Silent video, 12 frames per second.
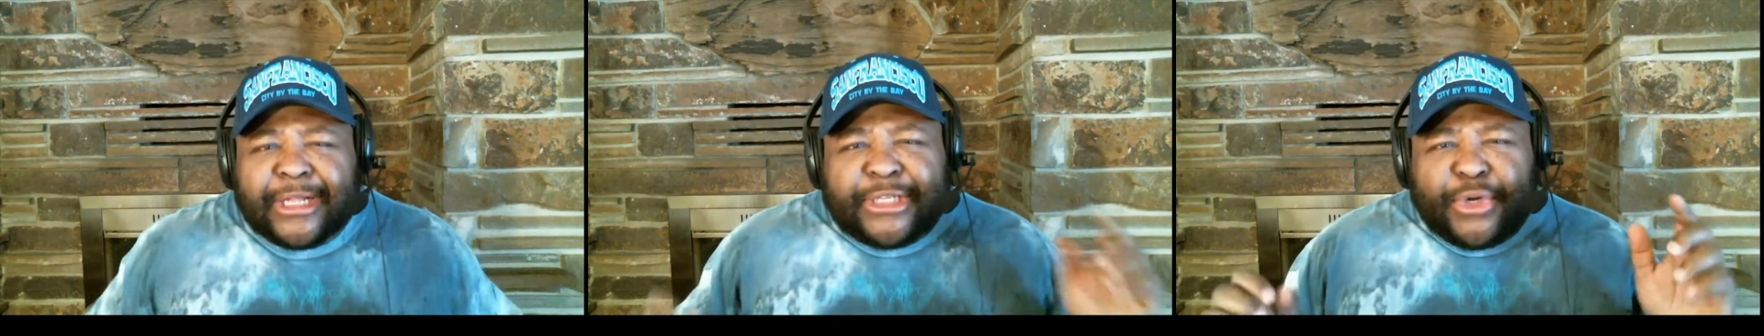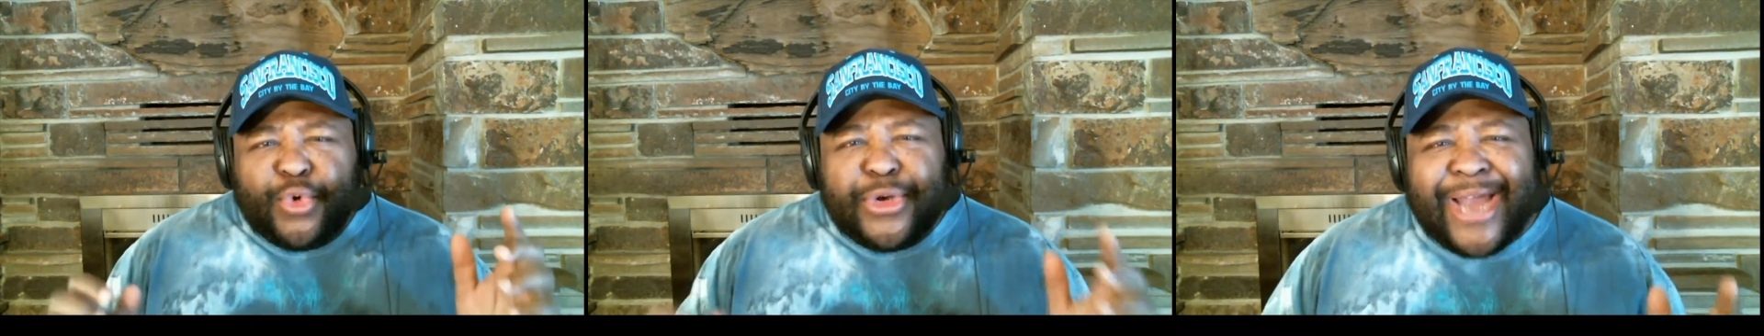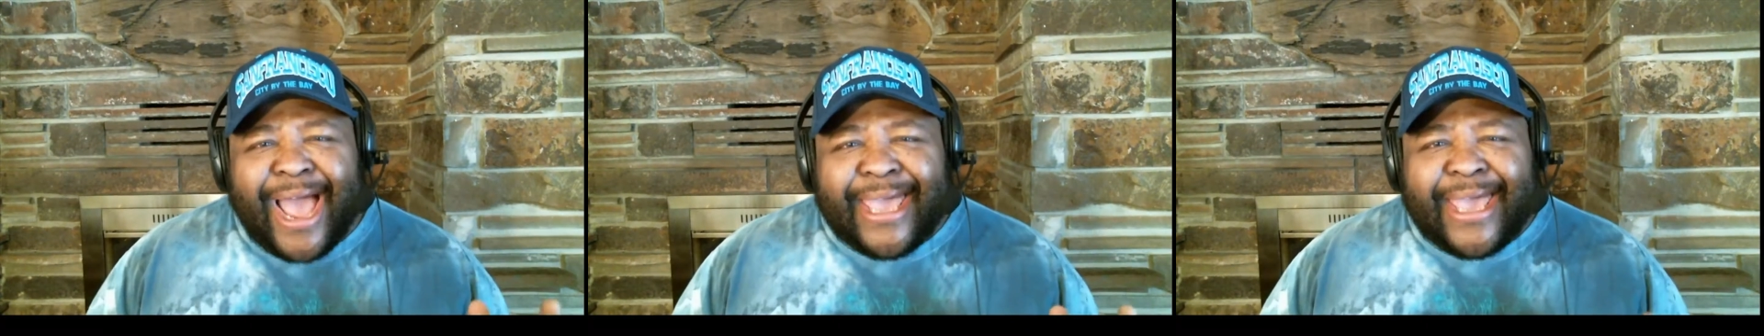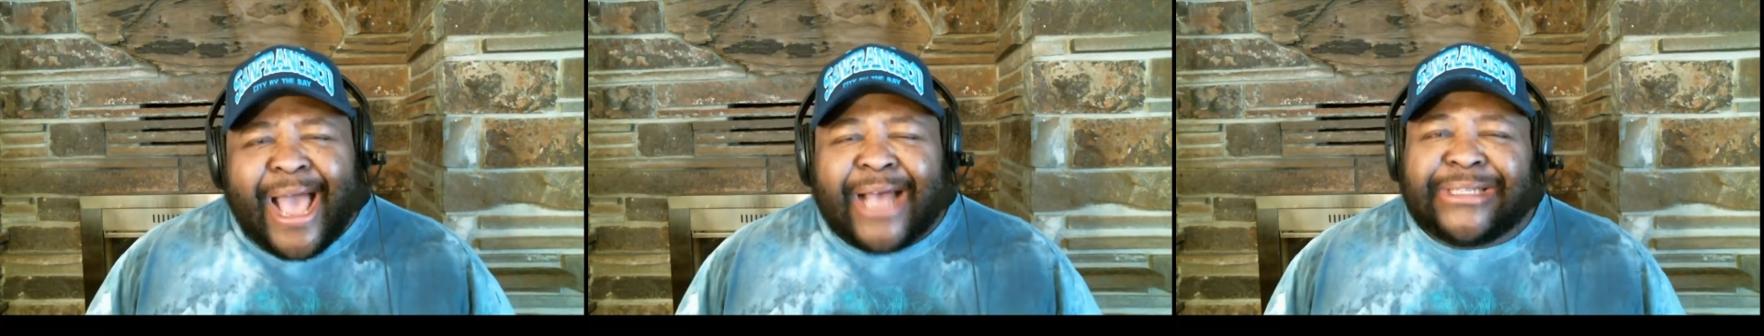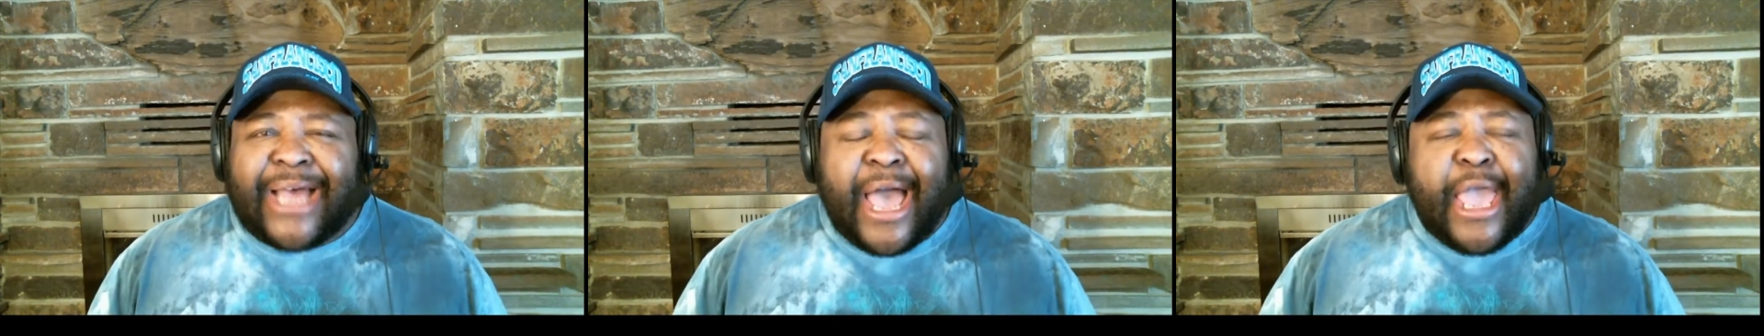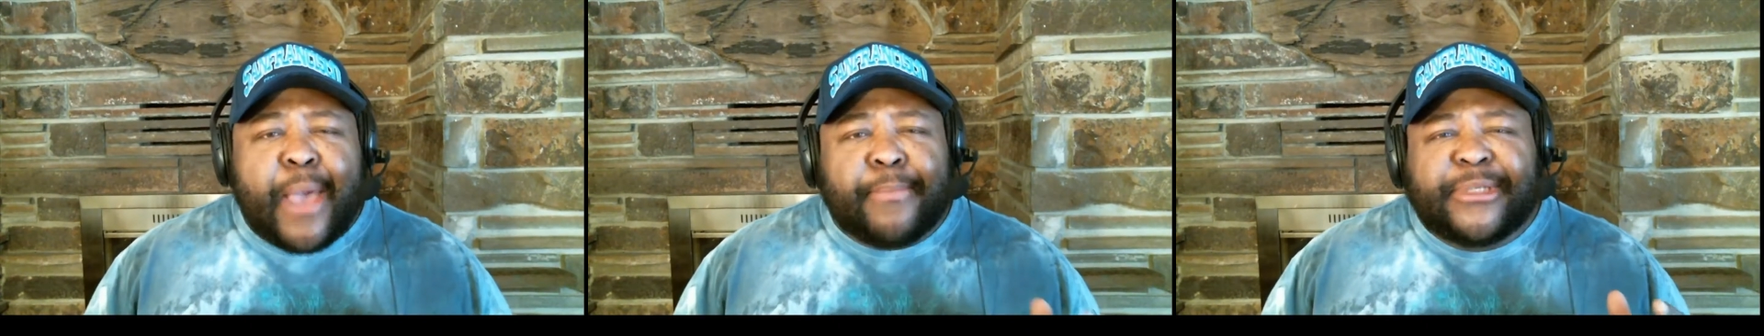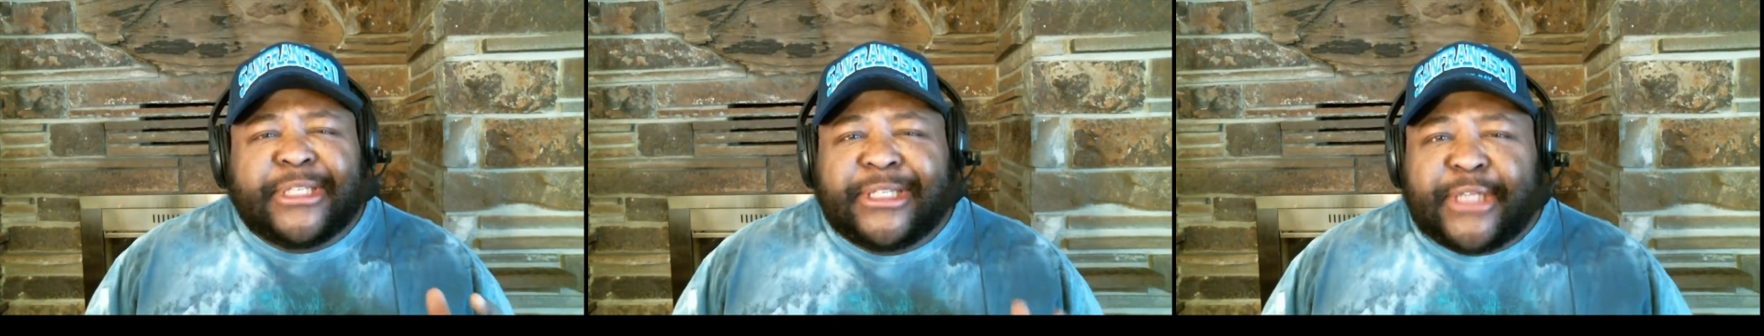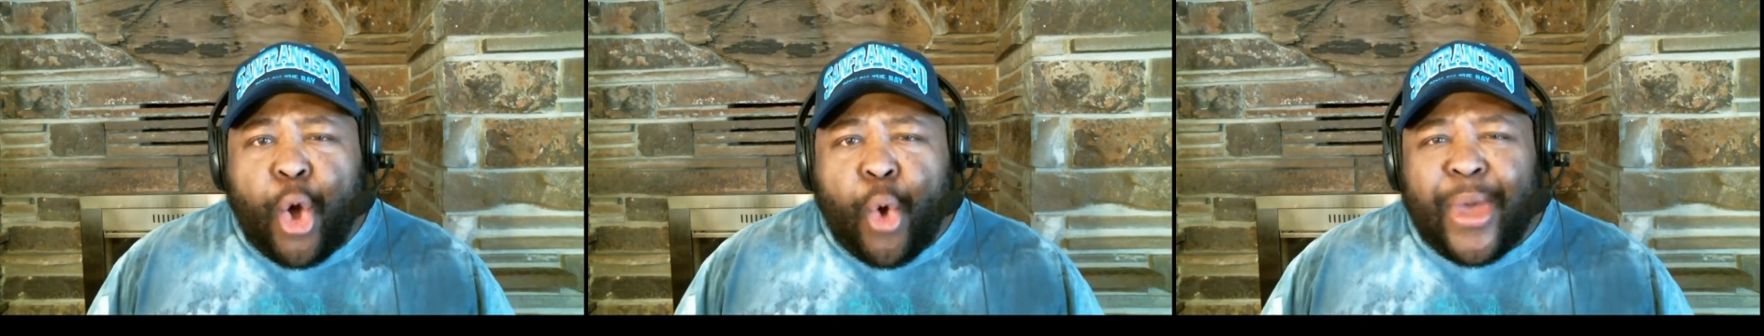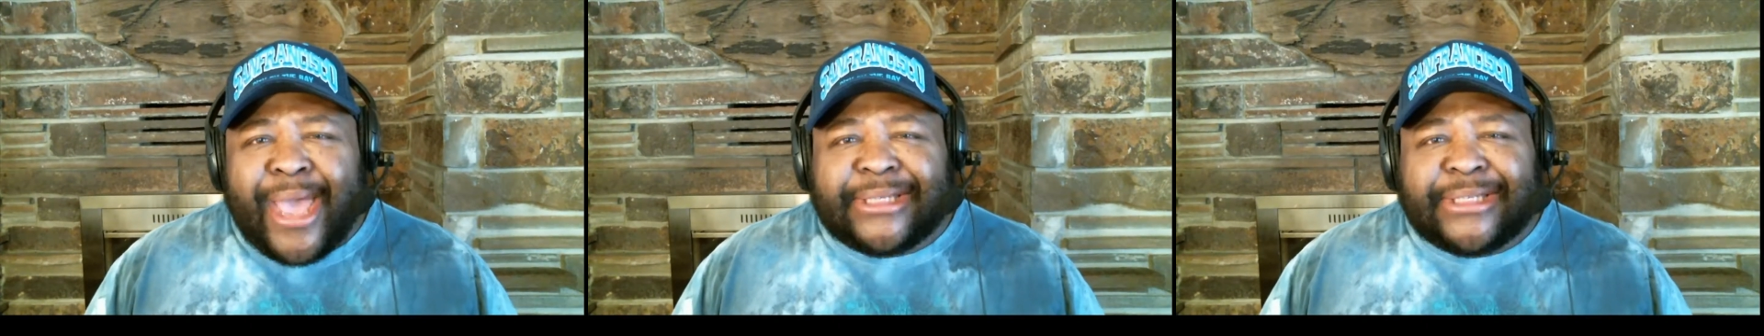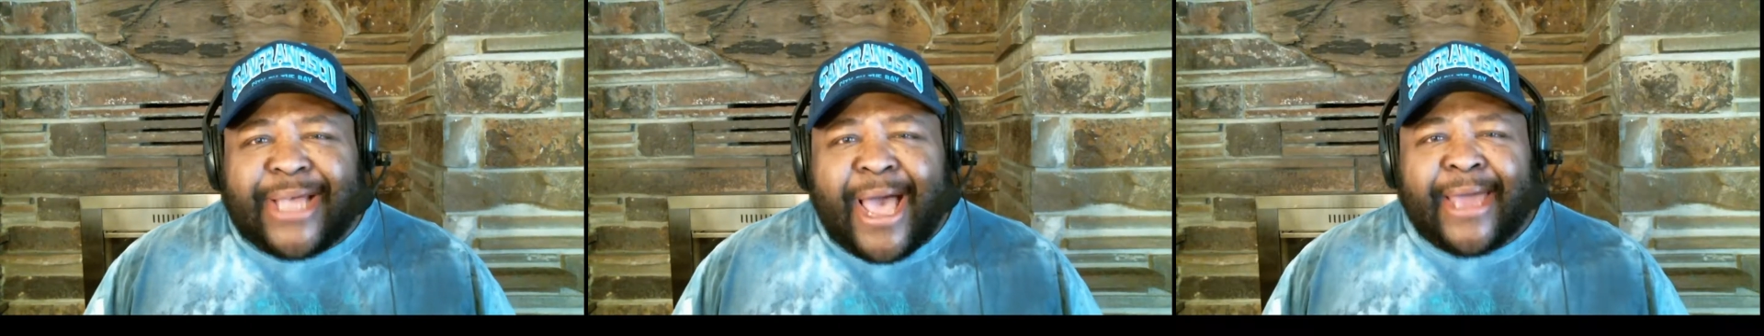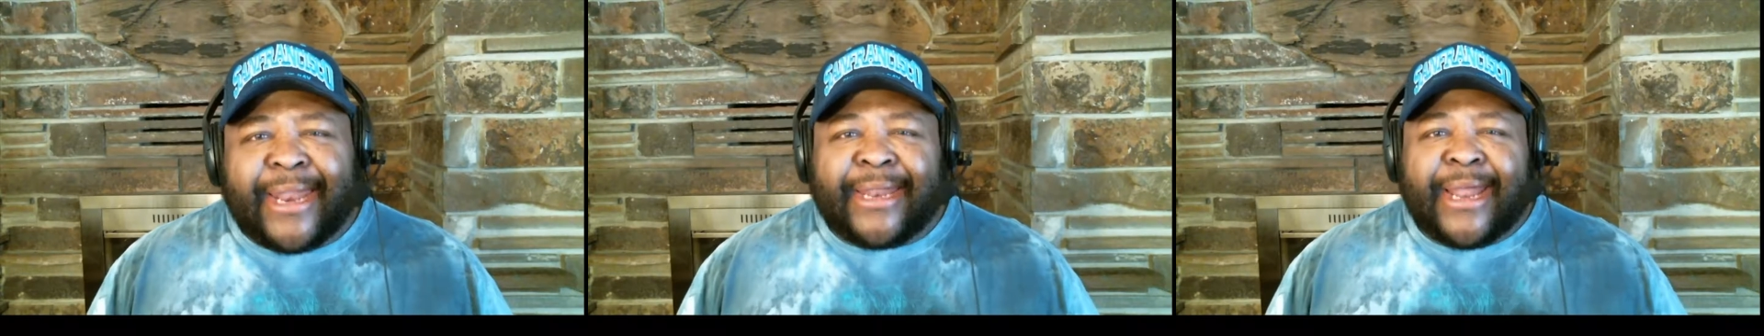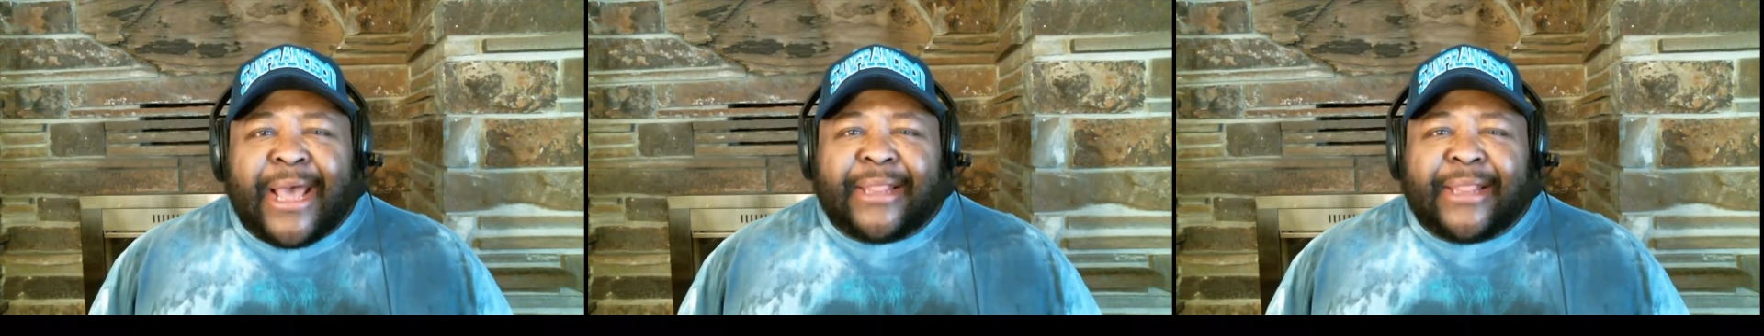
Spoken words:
Tonight, guys, I am so excited.